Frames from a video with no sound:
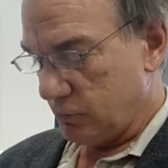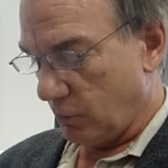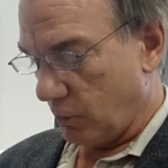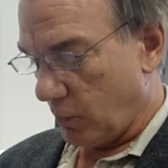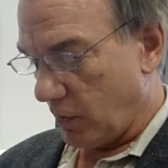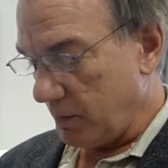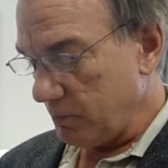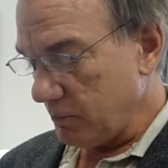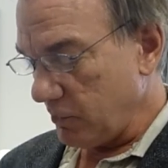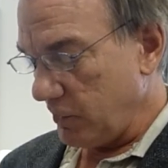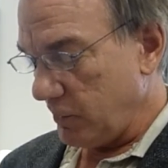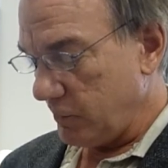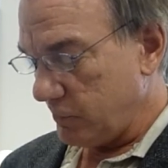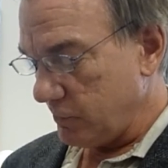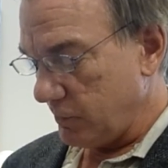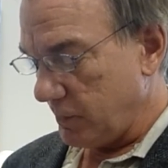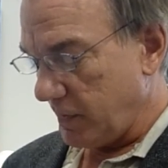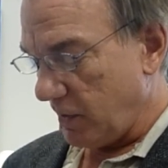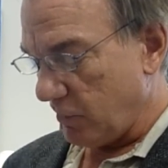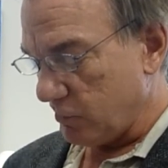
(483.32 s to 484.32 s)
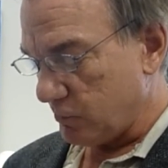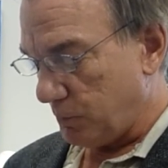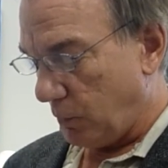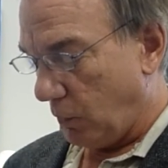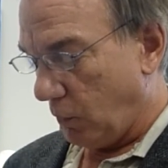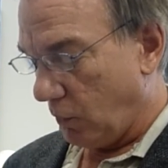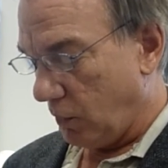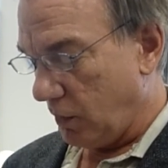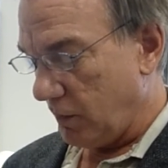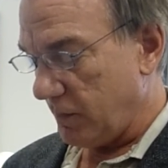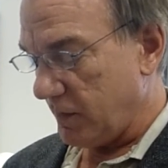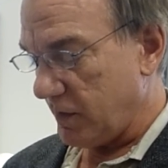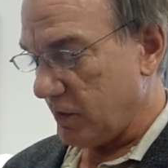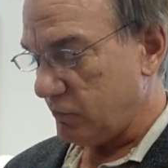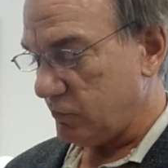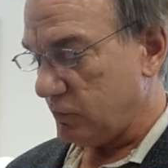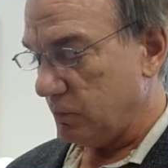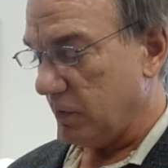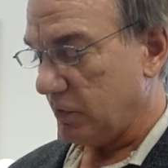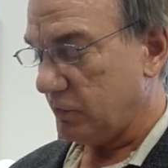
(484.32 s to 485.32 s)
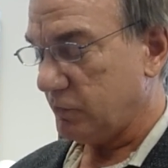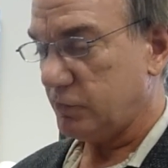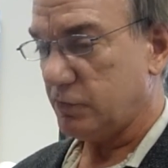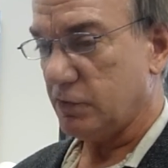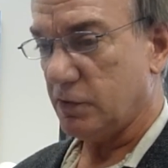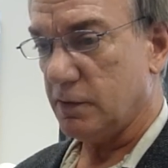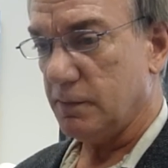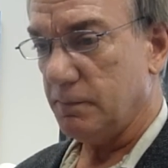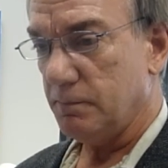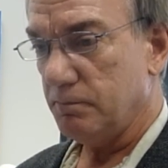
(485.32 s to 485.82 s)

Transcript: what I'm going to do now is pour this mixture